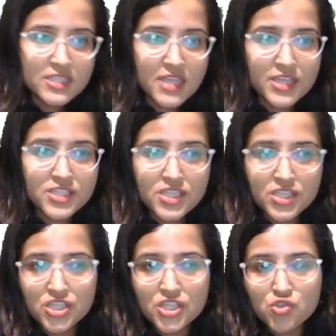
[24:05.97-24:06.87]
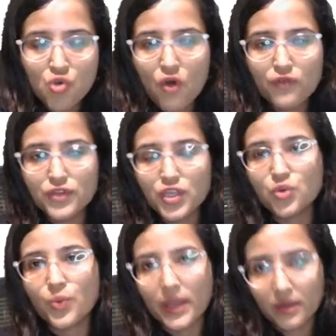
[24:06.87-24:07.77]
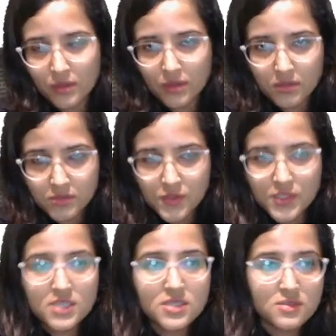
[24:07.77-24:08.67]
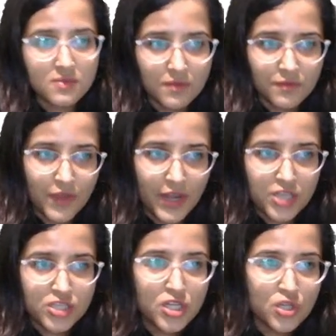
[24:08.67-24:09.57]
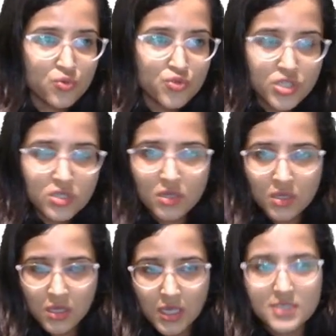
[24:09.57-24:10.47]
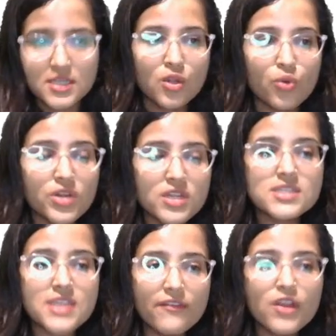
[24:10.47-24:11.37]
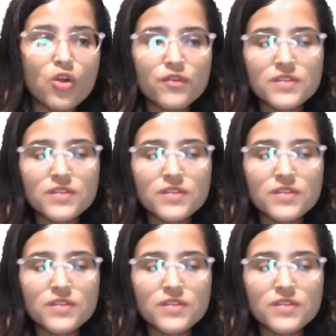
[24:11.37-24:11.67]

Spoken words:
SDGs of the UN. So this financial inclusion is included in 7 out of the